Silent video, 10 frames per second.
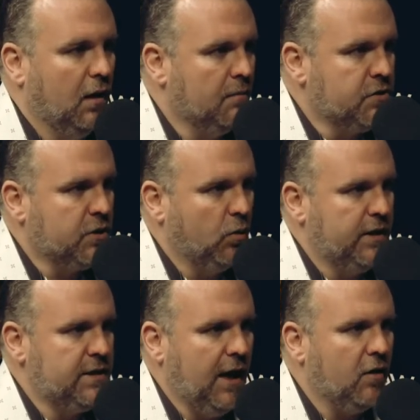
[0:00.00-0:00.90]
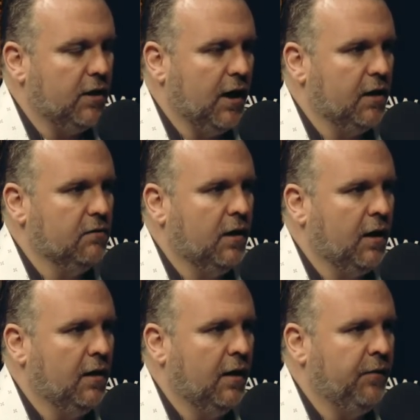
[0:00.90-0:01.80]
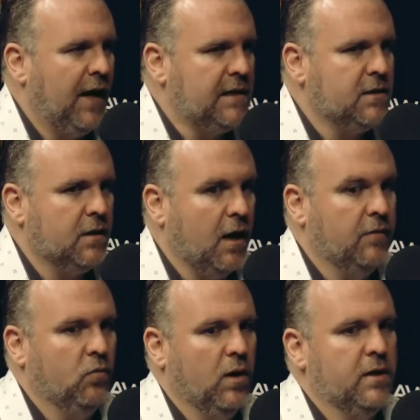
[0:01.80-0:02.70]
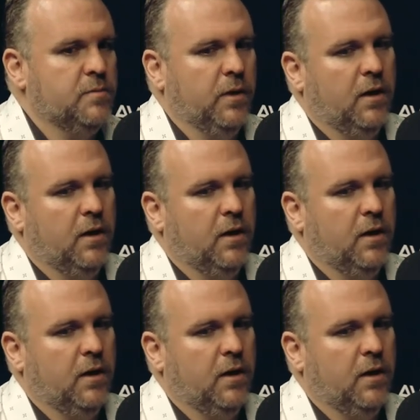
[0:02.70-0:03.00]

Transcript: I'm squeezed out and I and I and that's kind of what has been